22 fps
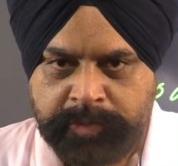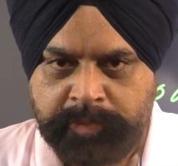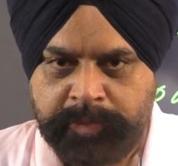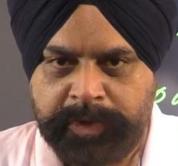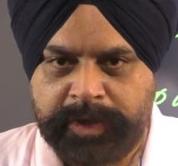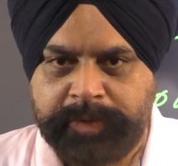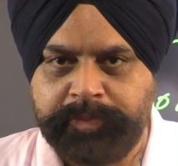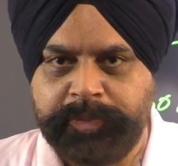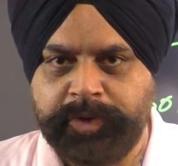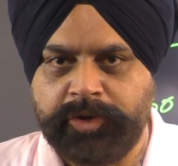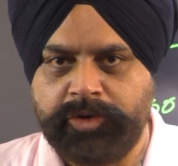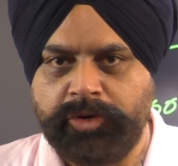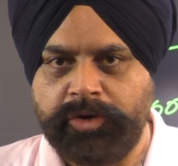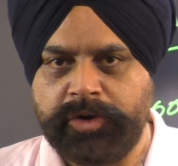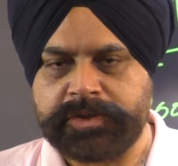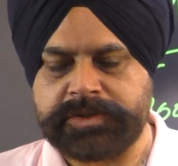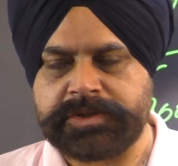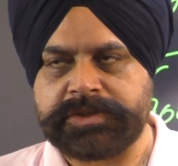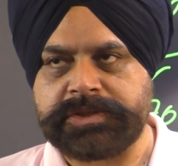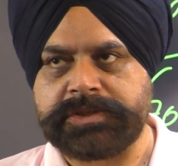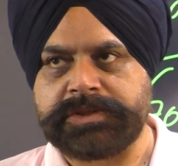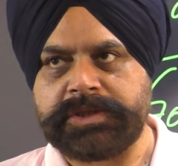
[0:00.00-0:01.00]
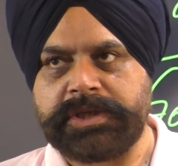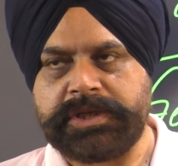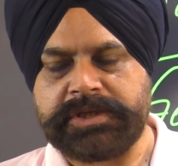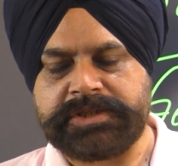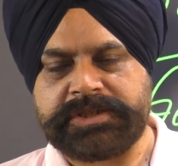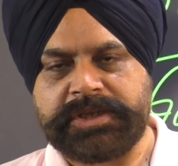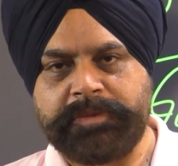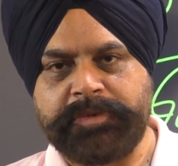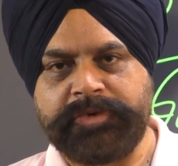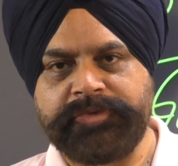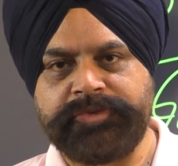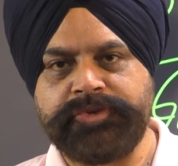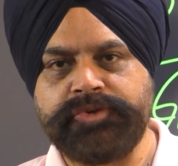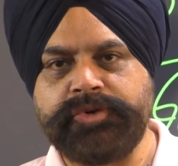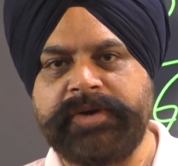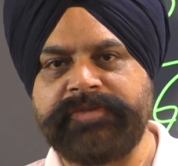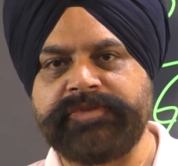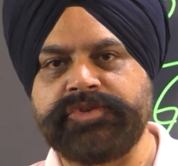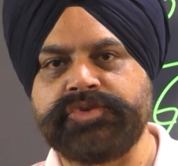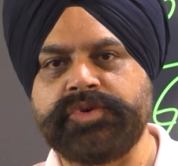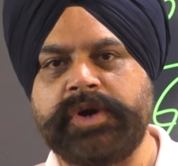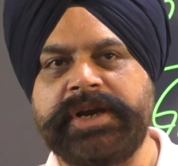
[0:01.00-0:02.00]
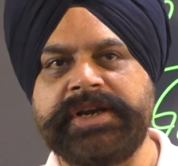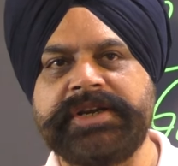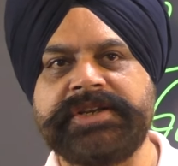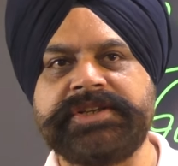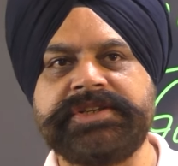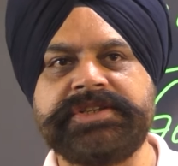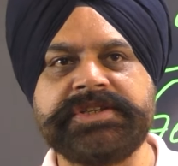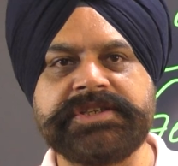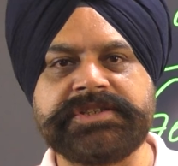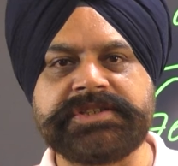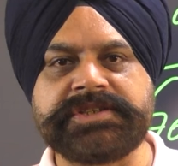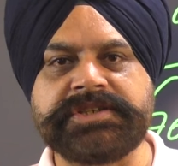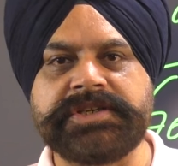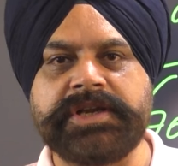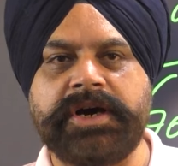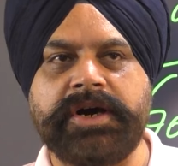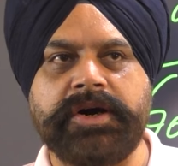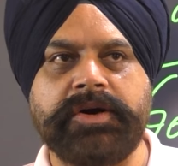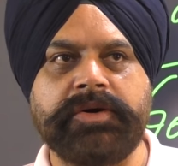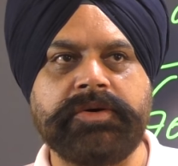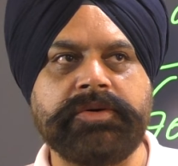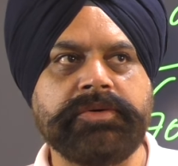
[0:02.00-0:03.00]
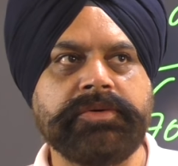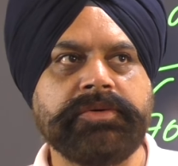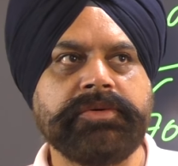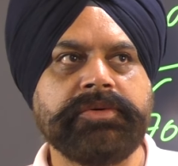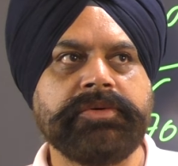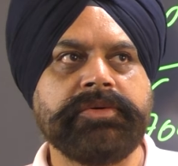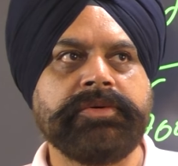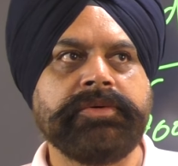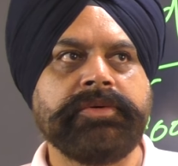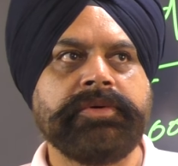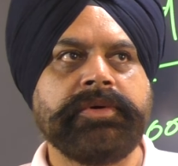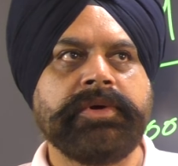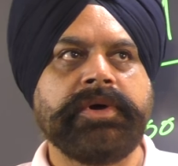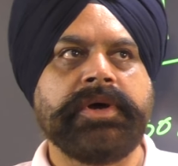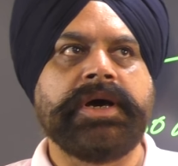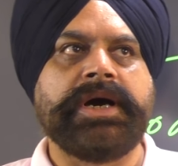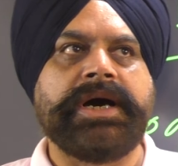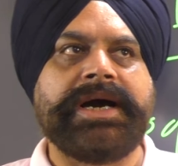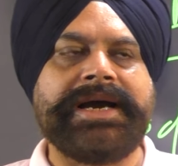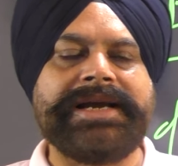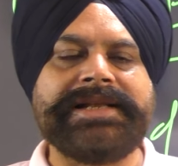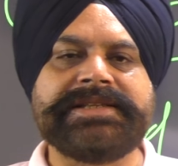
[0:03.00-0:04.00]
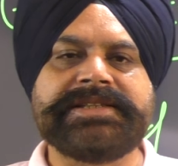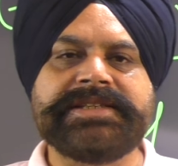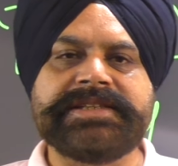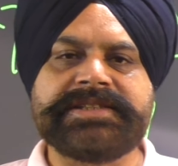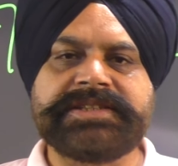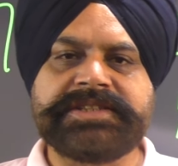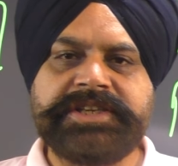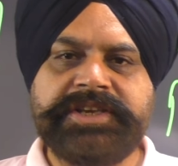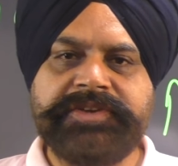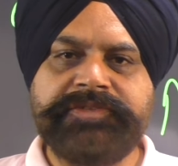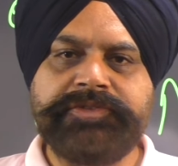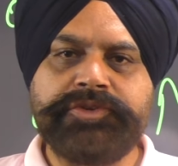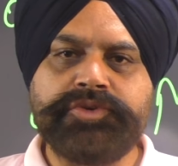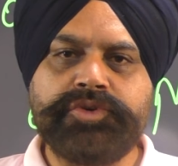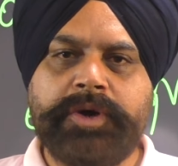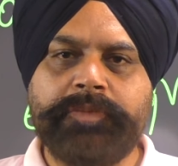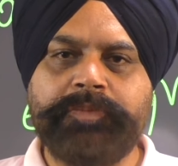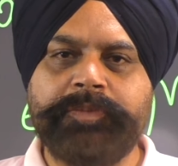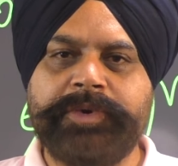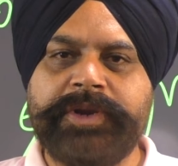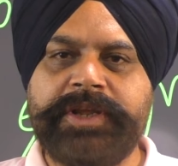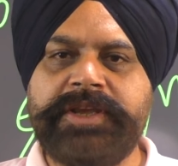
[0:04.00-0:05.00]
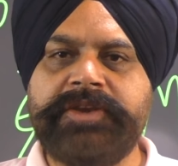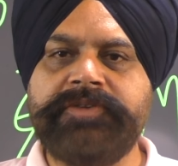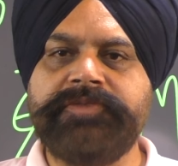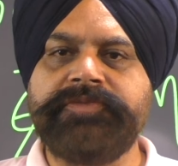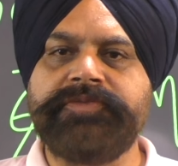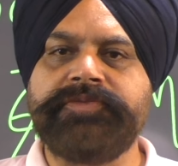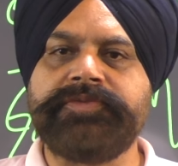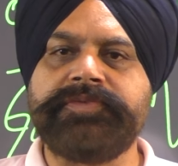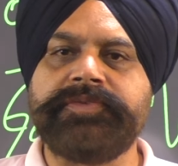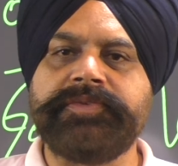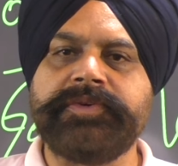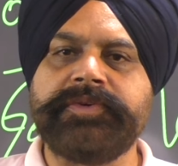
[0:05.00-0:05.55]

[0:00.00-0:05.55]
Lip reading: But because some of you have joined just now, I'll just give you a brief